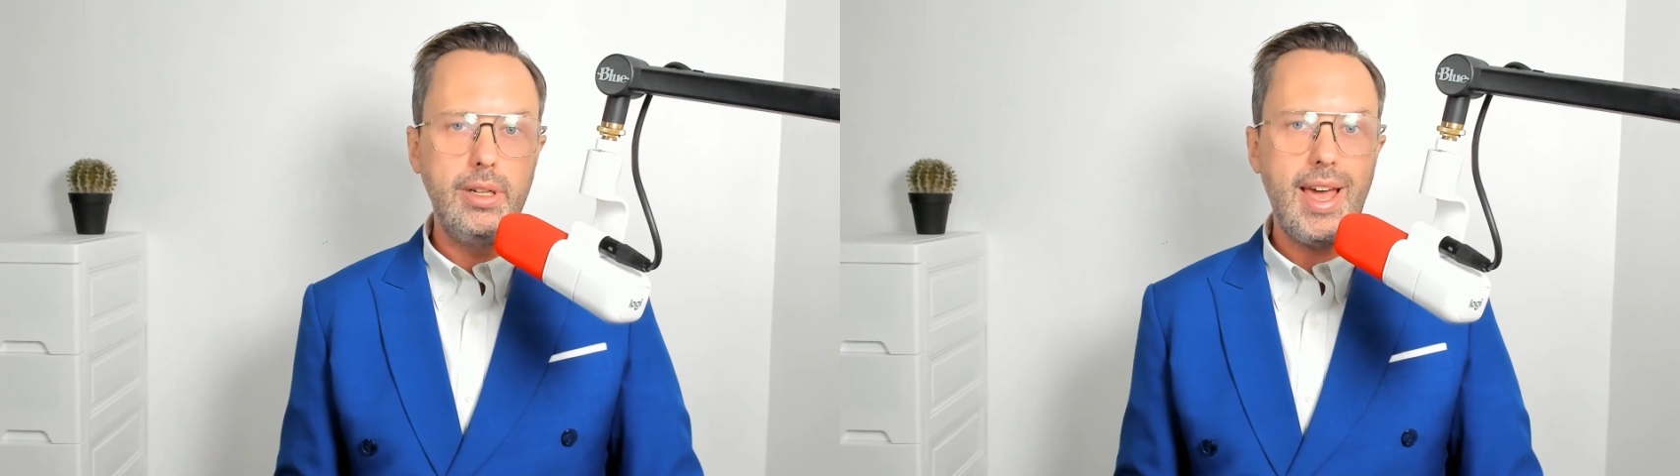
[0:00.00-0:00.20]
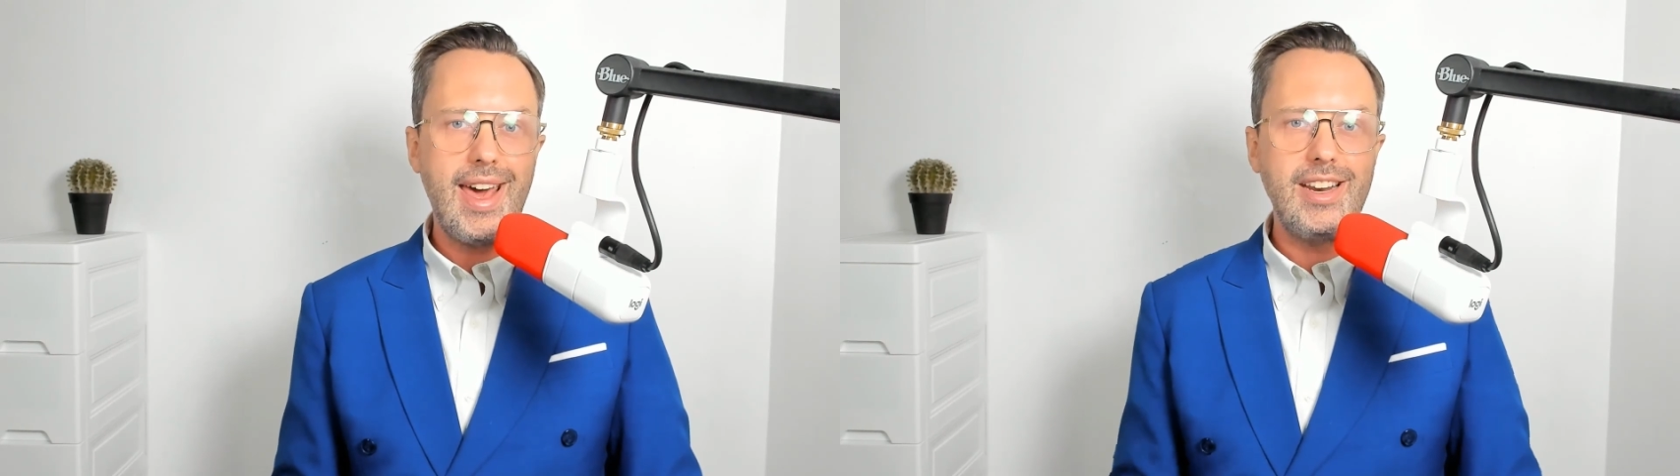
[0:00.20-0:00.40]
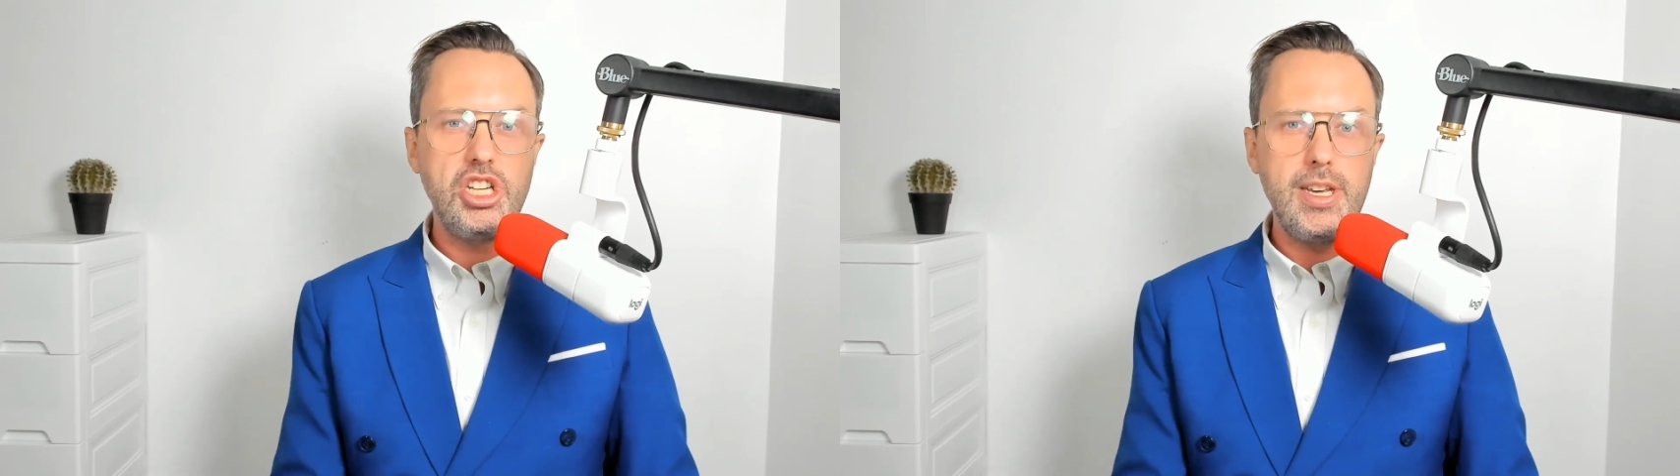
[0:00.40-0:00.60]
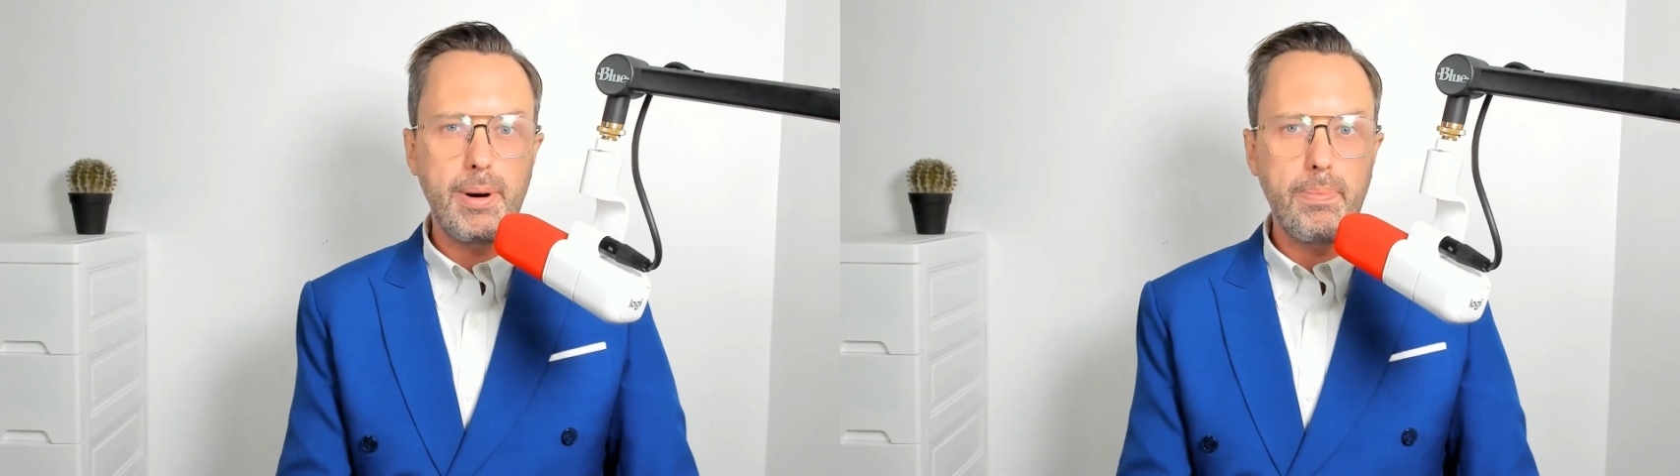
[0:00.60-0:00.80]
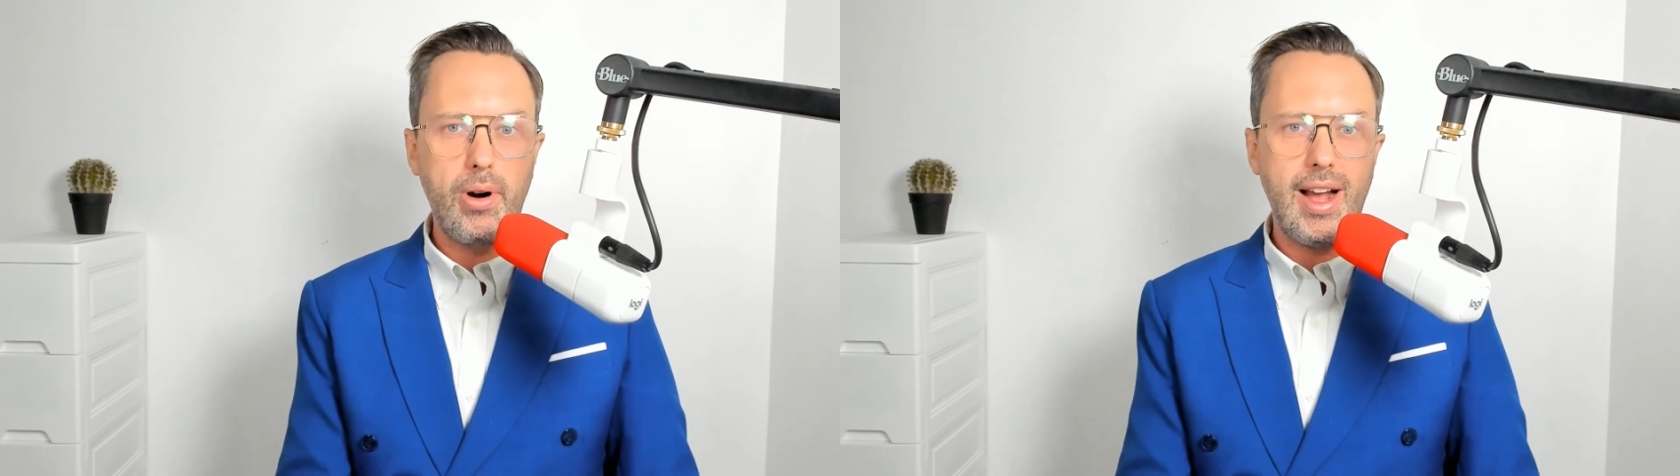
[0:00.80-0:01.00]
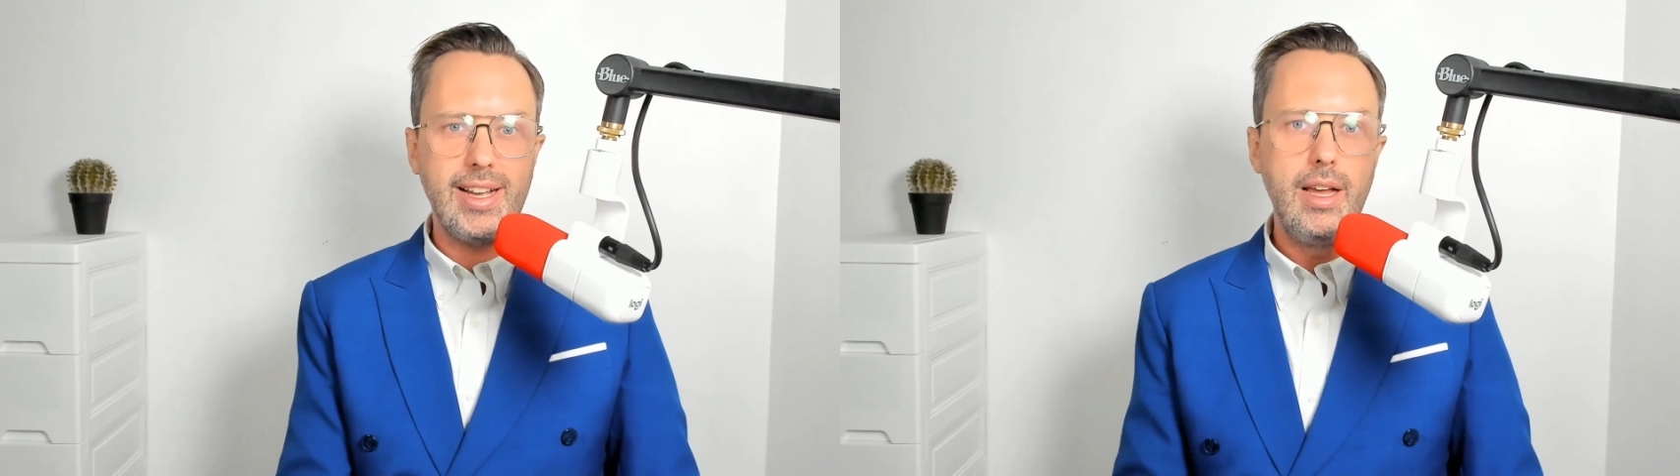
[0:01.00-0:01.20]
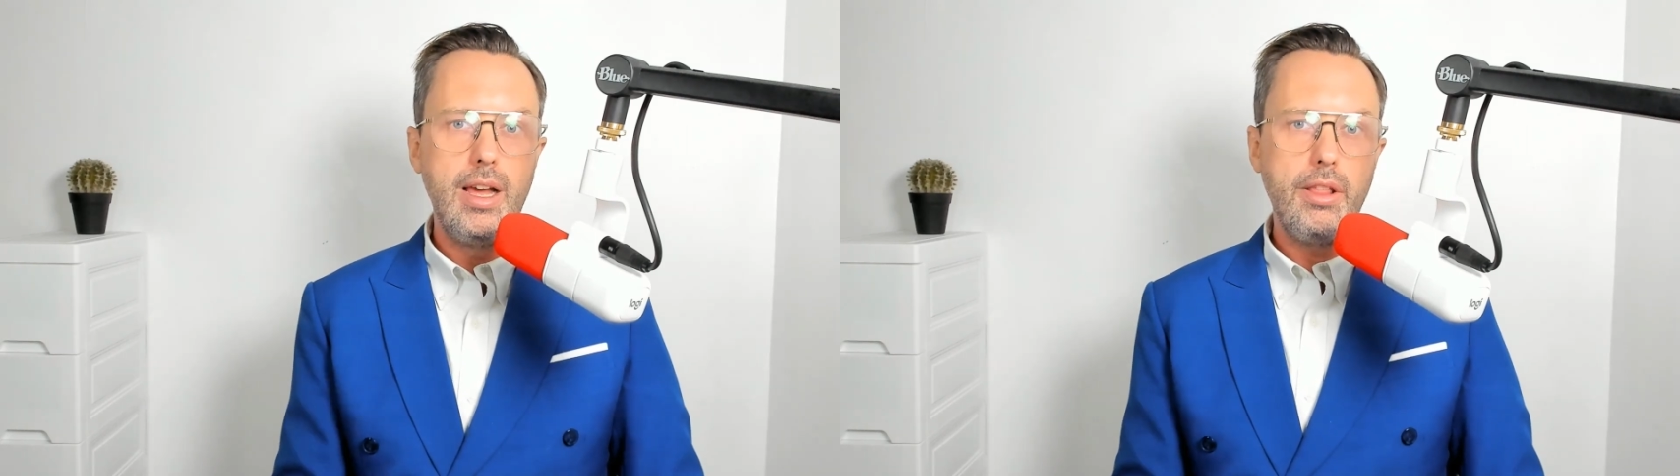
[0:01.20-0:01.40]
at a cheaper price.